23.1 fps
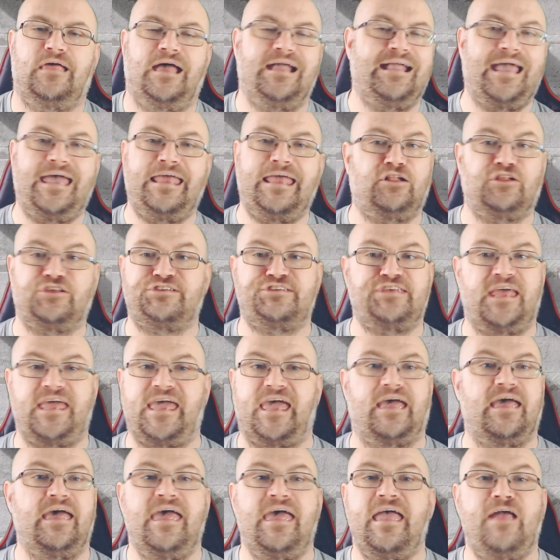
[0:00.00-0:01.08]
Again, I'll say
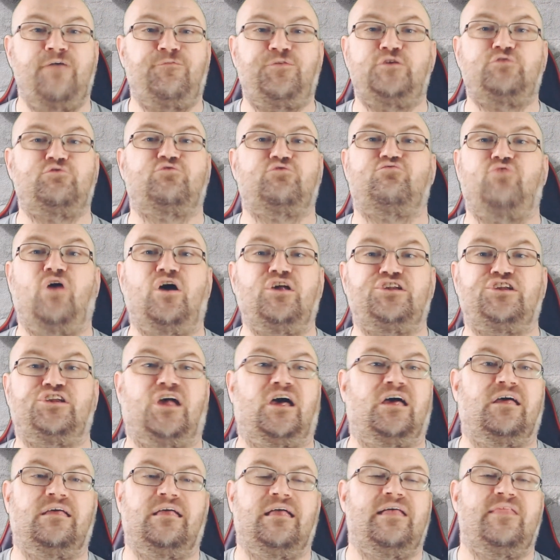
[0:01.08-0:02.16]
it, if this was
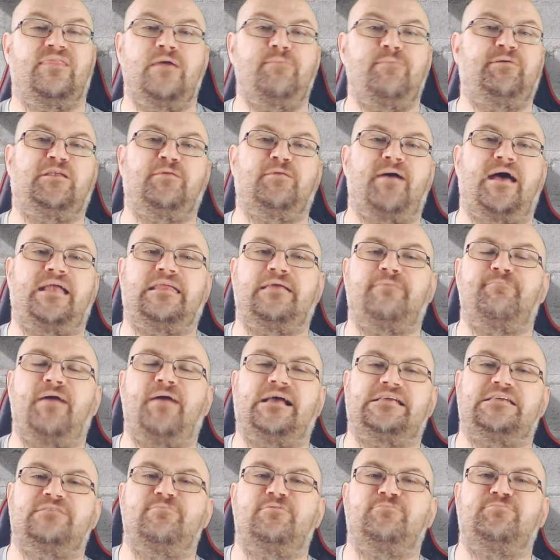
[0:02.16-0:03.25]
Russia, they'd be demanding
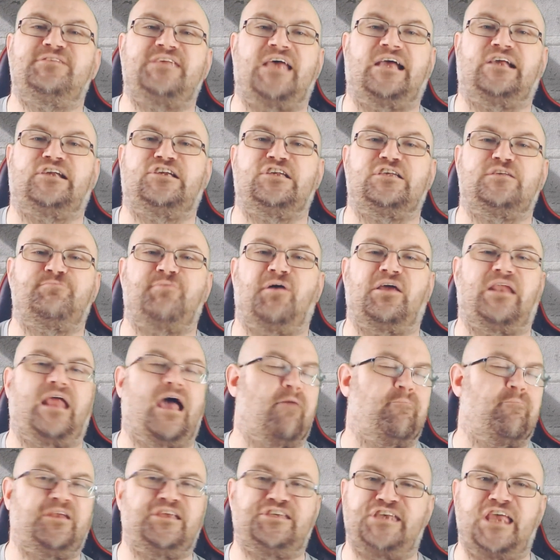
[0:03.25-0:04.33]
maximum sanctions by
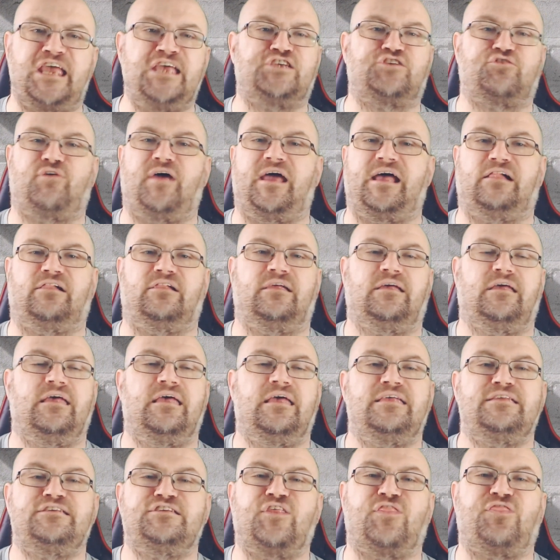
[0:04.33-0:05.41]
now, but it's Israel,
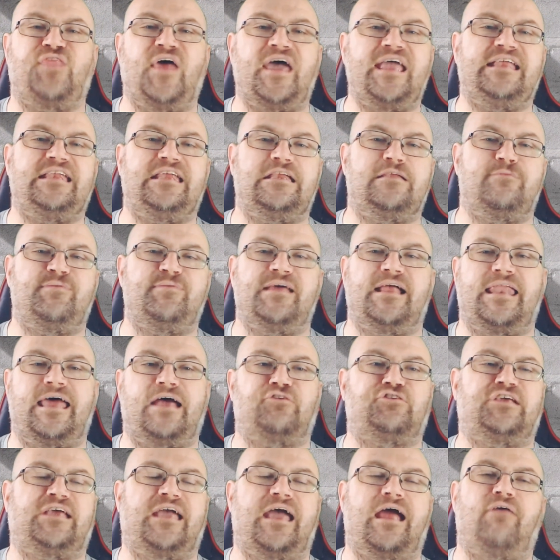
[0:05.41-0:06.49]
so they need to be
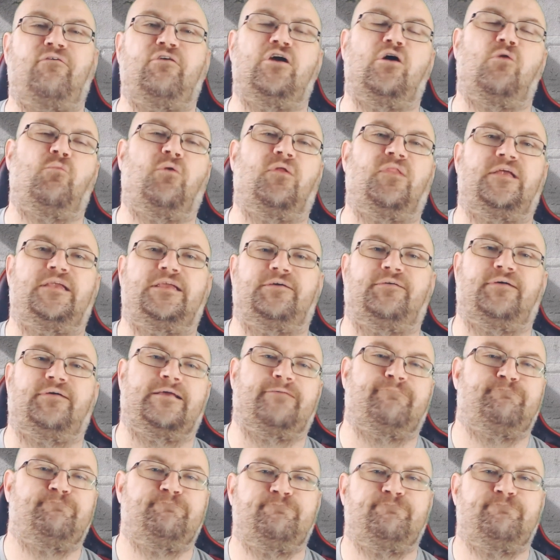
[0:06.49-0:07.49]
allowed to carry on what they're doing.